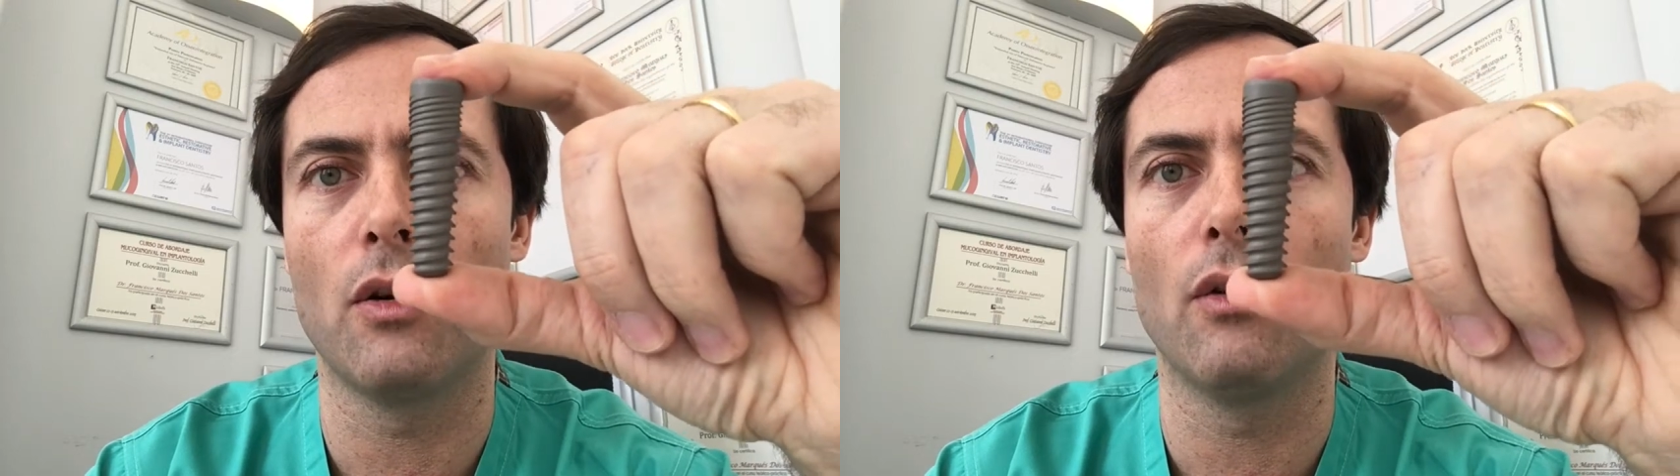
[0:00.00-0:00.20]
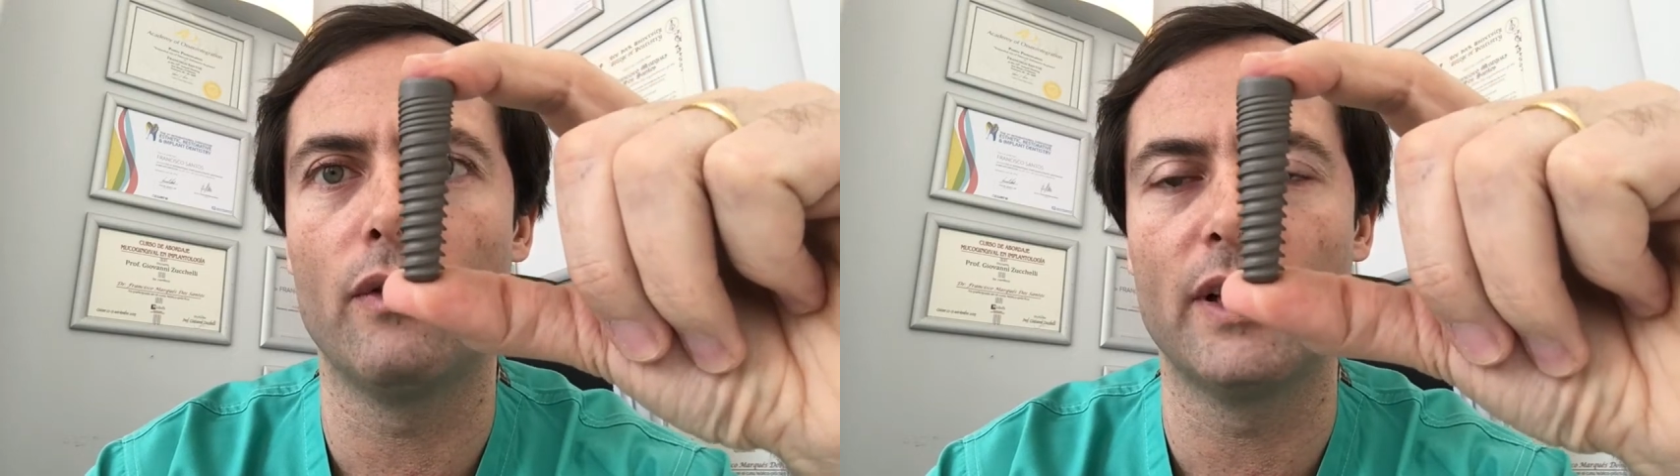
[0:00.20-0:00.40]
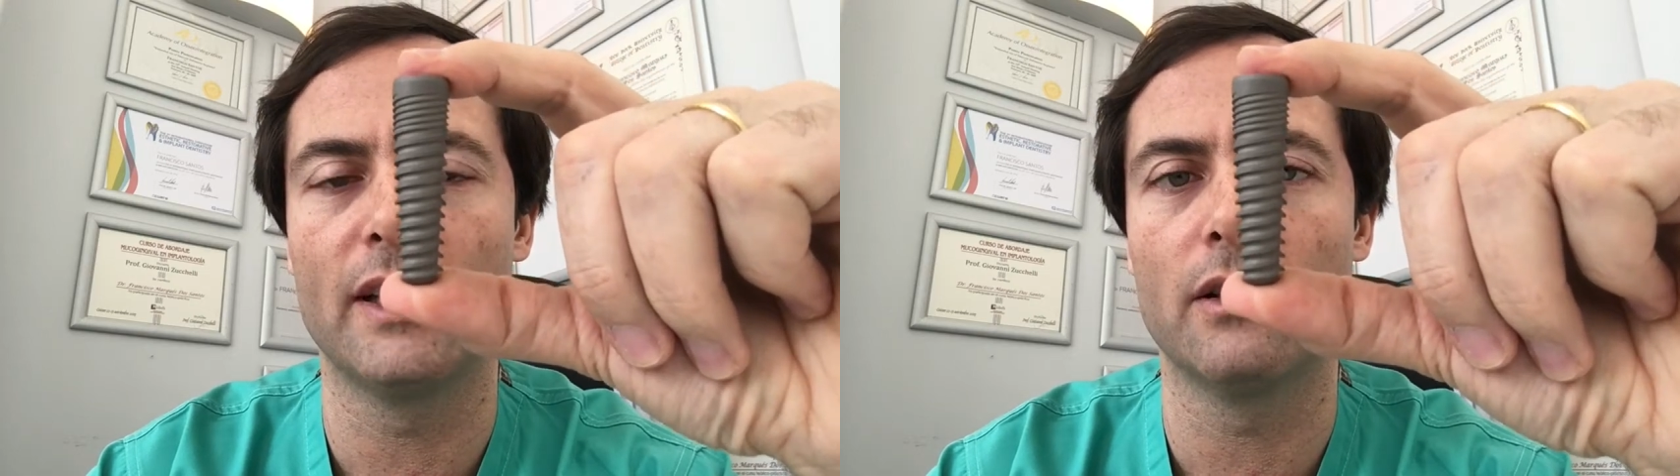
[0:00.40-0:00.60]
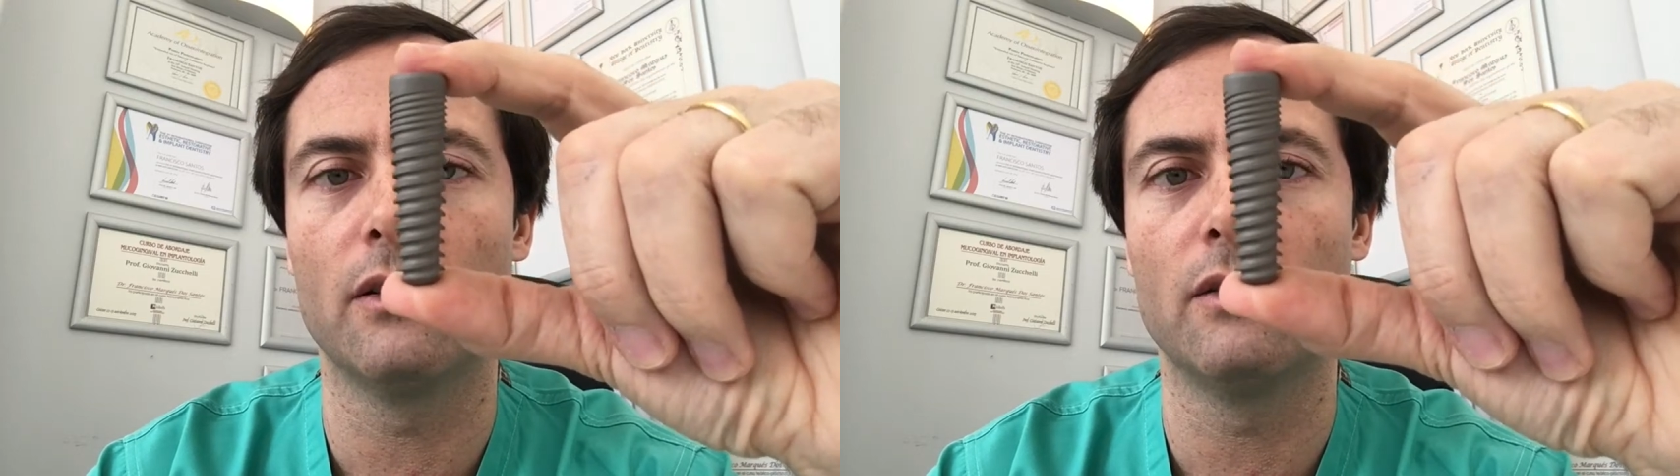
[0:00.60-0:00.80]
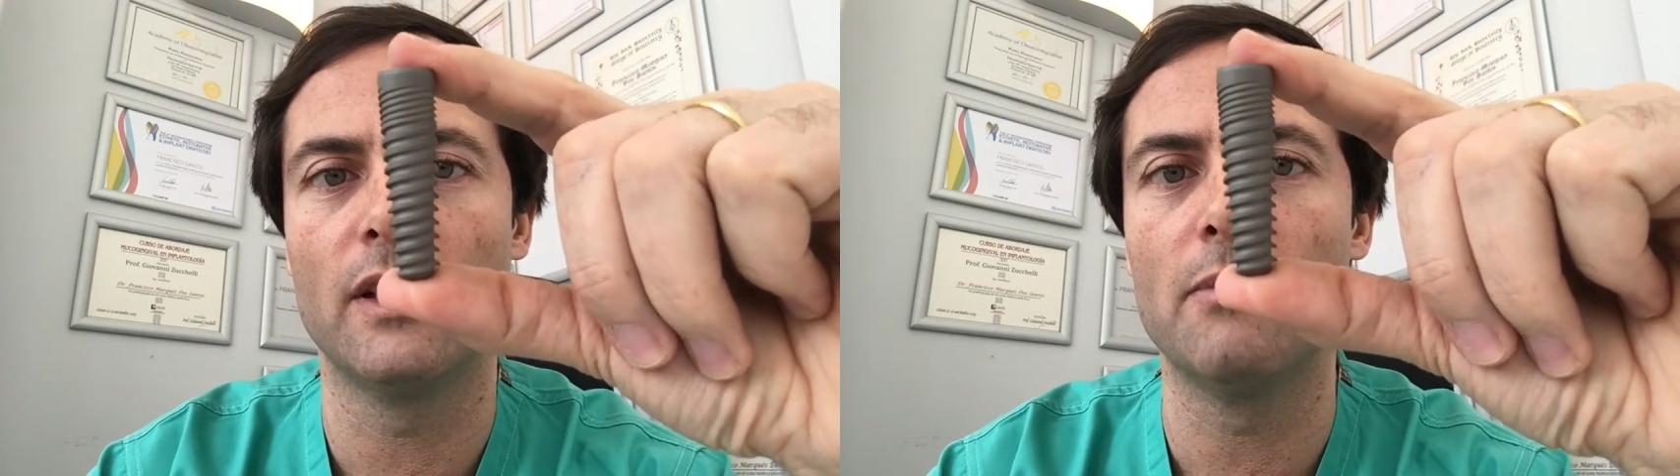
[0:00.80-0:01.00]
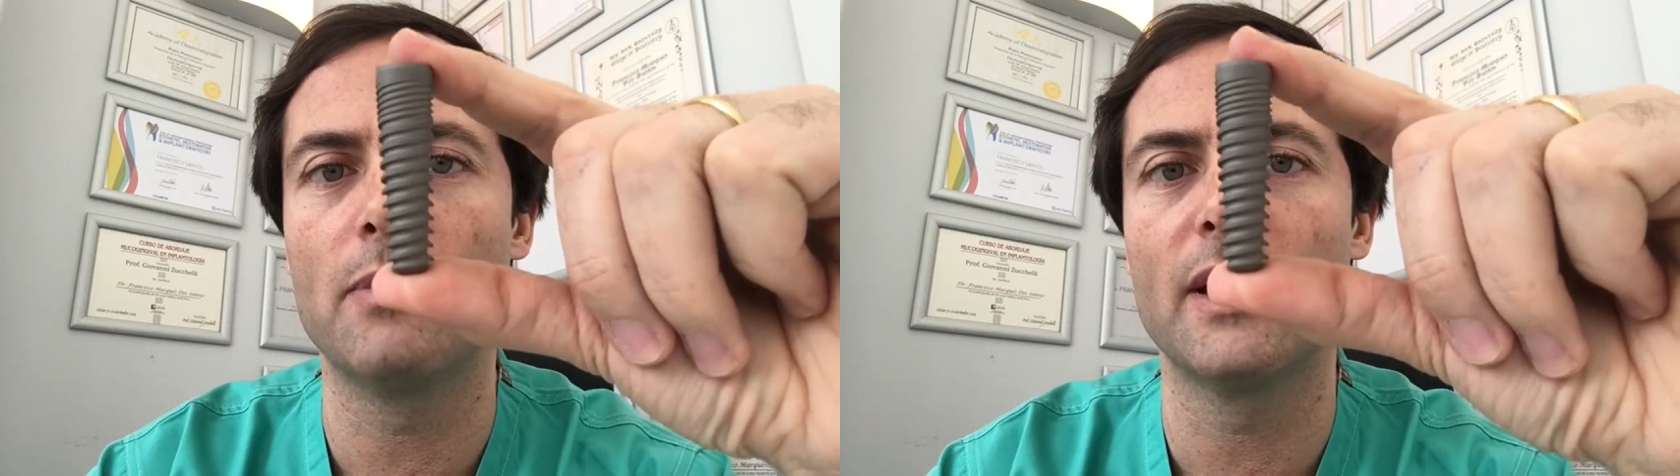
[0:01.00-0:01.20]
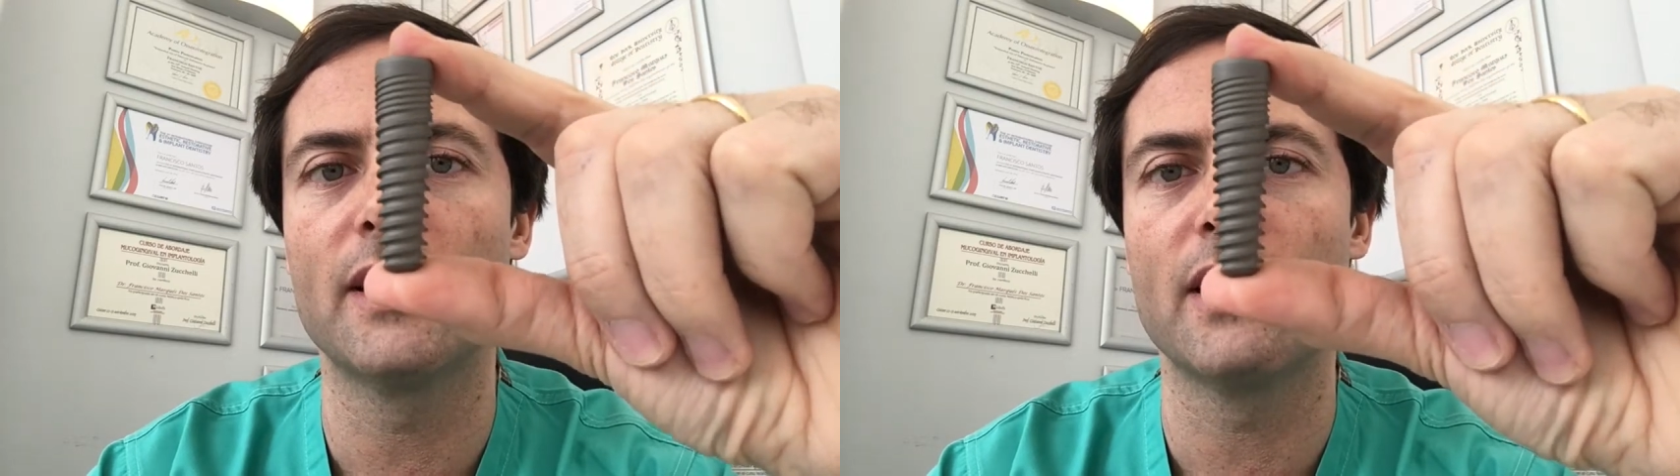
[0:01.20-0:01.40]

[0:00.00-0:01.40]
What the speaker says: of a dental implant.